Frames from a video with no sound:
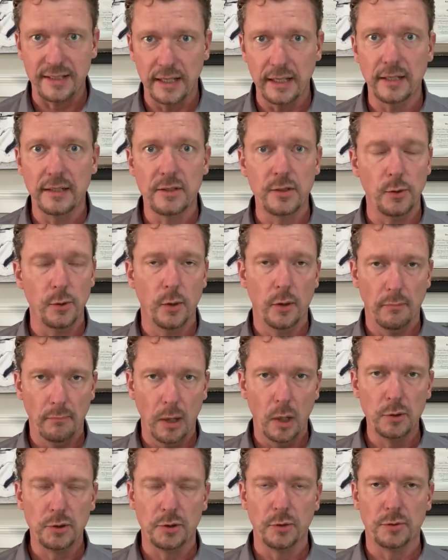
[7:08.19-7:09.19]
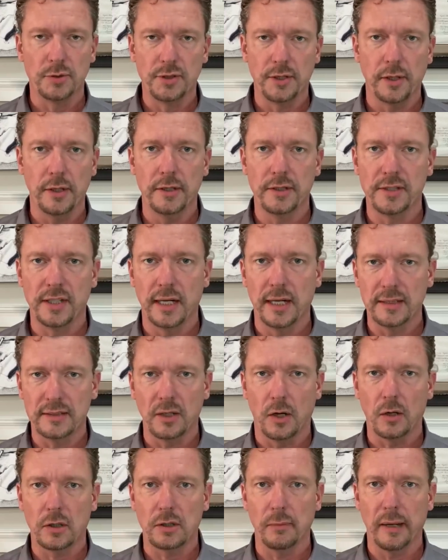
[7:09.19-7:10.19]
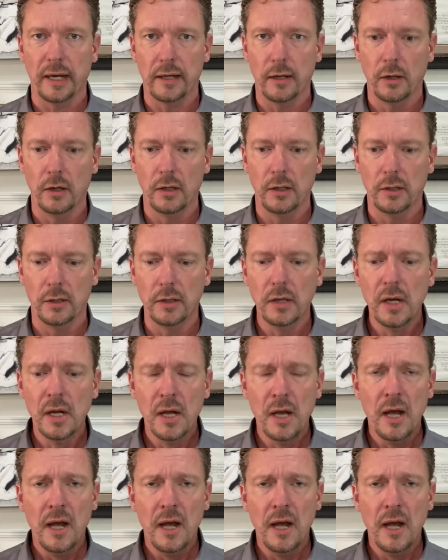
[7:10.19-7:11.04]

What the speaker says: into your emotional centers that I talked about earlier.